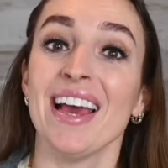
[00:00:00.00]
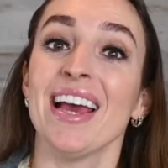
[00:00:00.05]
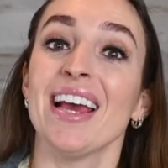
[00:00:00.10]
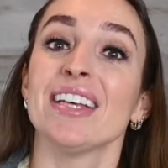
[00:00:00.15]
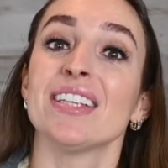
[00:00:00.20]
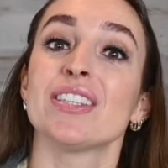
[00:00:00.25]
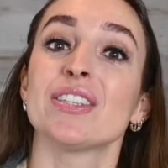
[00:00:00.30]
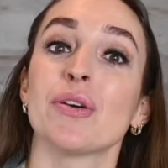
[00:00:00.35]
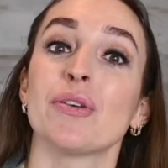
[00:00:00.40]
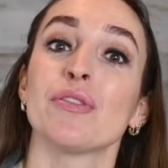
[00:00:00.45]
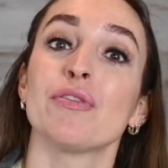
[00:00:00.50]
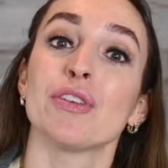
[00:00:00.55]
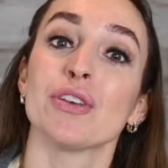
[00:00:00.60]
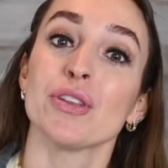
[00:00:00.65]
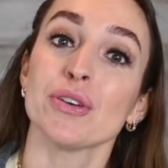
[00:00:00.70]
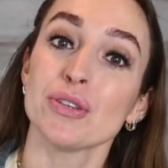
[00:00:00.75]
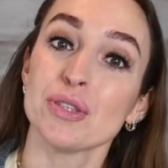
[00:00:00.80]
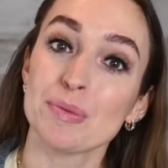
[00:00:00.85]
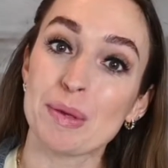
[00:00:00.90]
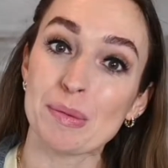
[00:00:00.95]
So for
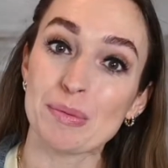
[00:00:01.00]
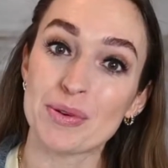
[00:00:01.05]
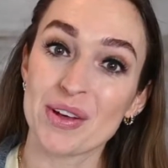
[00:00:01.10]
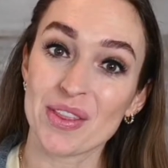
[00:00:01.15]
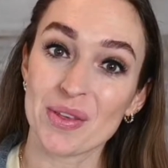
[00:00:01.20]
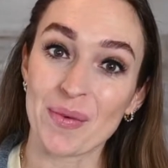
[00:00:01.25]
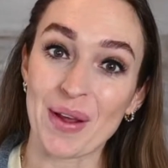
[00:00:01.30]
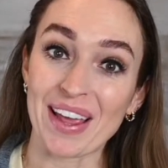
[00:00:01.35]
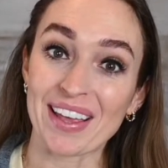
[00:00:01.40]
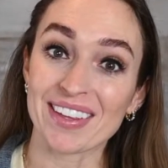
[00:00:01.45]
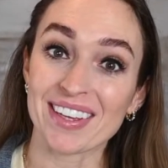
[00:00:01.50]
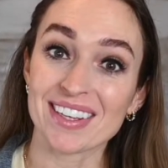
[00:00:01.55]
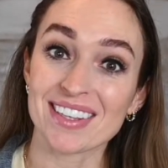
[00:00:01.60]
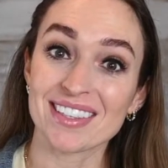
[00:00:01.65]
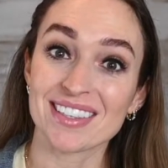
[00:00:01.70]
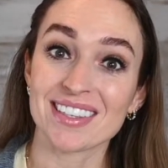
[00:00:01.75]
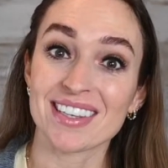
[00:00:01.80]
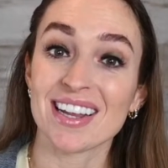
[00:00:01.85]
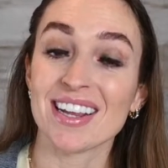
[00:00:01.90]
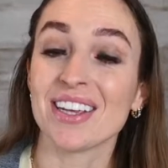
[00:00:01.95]
those people on the wait
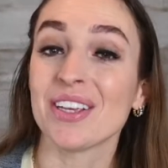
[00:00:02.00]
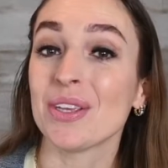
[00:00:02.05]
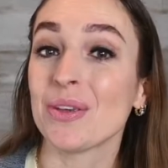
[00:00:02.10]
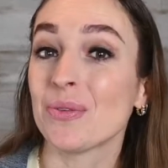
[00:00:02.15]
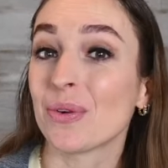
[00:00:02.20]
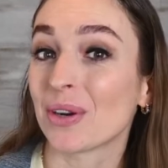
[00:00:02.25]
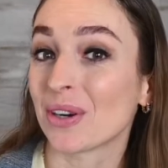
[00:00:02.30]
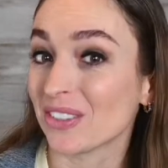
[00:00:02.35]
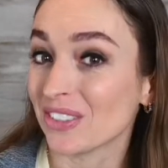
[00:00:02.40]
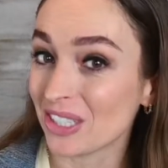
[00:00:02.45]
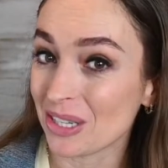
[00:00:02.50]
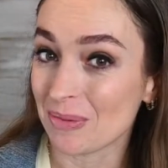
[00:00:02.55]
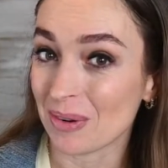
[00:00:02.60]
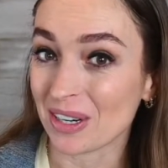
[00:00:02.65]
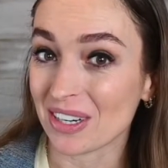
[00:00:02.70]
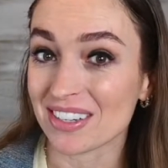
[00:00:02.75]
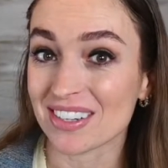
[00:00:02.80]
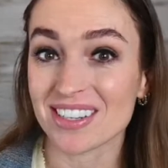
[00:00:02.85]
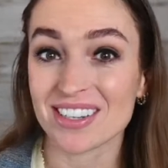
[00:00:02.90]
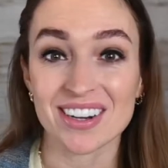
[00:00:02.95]
list, you early
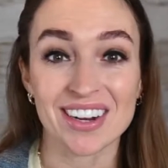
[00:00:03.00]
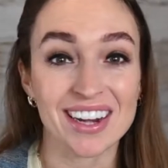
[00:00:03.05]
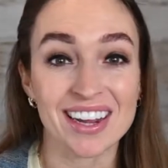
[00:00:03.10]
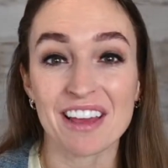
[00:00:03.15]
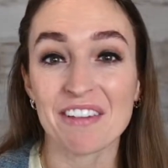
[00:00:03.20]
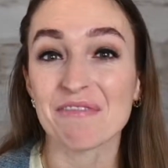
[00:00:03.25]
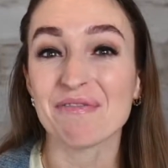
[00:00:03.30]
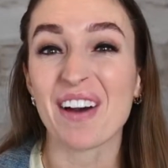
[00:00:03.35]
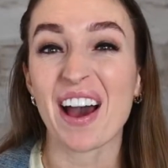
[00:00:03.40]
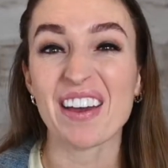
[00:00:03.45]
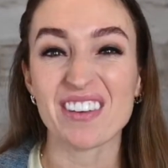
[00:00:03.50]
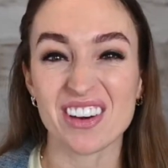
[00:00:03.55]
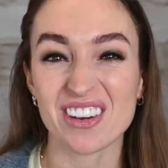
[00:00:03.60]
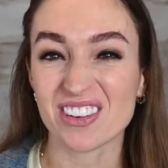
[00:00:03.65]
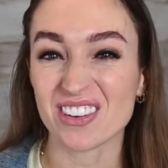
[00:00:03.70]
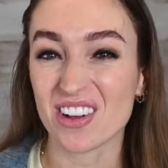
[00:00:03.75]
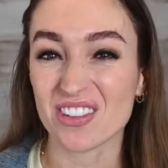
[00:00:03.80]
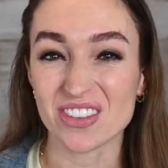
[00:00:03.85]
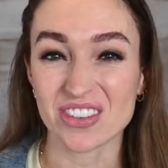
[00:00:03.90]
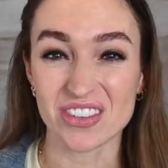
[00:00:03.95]
birds, you're gonna get
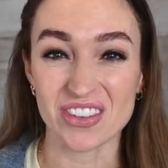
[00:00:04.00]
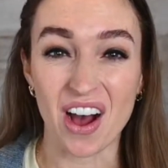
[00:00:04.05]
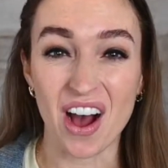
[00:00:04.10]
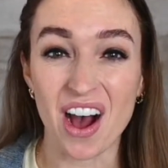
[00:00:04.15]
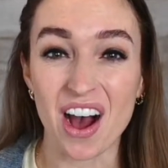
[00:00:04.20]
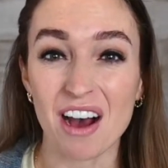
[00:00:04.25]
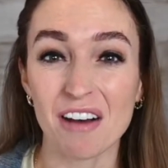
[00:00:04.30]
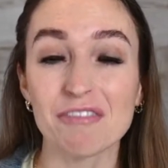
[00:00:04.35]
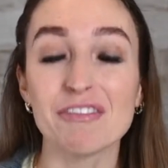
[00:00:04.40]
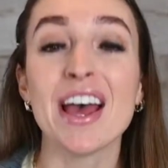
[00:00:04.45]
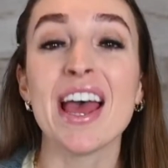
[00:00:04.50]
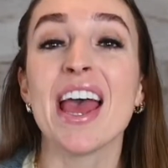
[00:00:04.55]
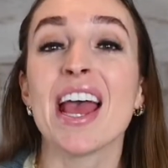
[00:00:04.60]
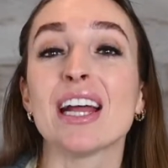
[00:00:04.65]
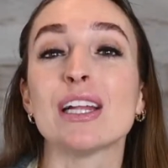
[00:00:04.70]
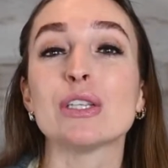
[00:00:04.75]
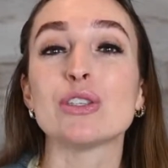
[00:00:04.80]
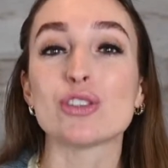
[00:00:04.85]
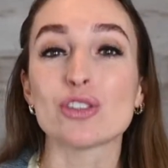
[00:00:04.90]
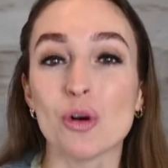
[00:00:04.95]
$500 off
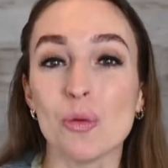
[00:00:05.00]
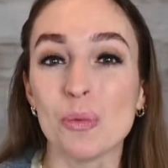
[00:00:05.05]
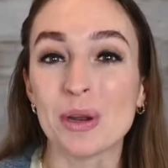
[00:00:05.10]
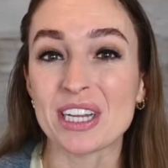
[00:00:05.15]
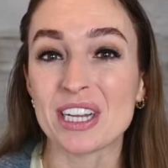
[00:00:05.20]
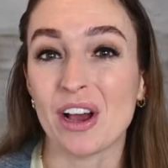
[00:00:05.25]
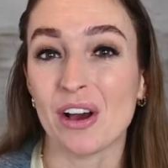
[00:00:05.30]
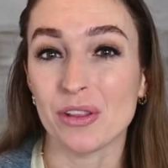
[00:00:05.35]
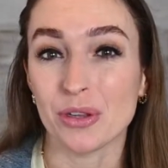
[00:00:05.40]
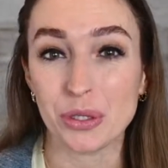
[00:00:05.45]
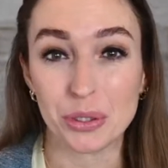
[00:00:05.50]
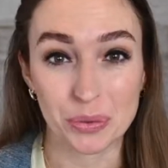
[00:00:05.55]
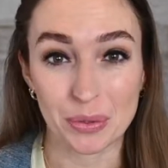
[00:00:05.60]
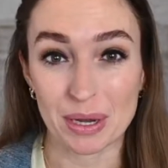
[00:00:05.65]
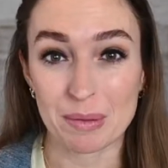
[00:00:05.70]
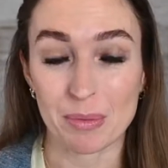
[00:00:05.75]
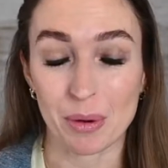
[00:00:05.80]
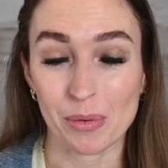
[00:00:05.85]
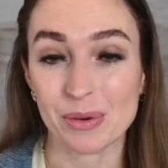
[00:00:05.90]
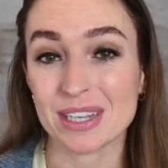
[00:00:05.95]
and so many other
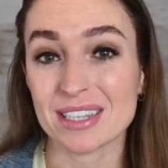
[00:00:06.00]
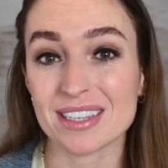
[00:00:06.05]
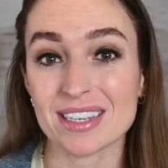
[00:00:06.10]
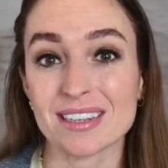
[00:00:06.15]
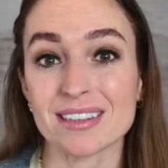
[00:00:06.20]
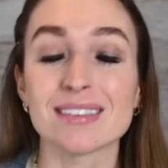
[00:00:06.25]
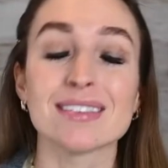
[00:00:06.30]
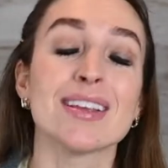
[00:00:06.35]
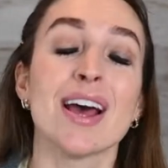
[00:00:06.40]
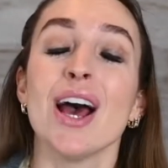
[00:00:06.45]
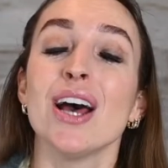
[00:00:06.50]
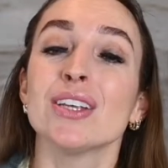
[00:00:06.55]
great bonuses.